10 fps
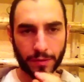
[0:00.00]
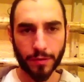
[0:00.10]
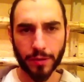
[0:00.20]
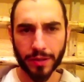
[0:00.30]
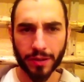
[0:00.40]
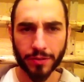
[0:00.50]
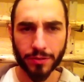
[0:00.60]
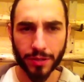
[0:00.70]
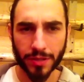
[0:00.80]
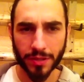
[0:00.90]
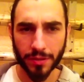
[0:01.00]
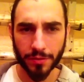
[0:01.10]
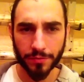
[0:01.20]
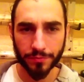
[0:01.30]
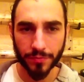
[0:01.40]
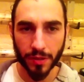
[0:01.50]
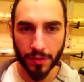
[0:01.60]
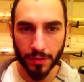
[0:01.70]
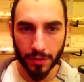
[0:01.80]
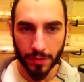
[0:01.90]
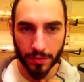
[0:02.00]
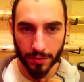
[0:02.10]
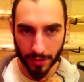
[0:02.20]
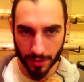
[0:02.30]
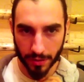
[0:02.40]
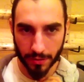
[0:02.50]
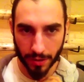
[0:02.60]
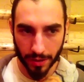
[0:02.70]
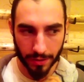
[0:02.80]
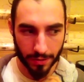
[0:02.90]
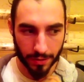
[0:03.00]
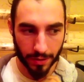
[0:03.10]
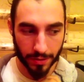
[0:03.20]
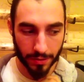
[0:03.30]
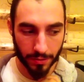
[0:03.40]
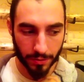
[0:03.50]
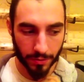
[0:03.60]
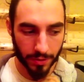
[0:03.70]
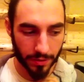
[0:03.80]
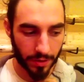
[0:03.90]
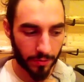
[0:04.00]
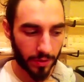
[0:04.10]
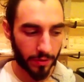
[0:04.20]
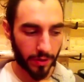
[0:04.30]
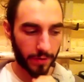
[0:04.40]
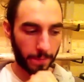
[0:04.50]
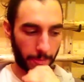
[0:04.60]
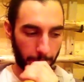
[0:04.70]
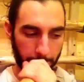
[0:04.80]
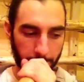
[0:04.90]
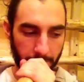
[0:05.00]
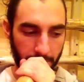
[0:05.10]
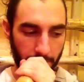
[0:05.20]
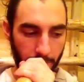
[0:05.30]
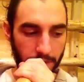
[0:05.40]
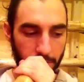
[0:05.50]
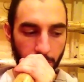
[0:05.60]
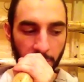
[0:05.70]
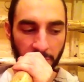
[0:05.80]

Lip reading: Oh wait, that was tresillo. So I did tresillo twice. Here we go again. 3-2.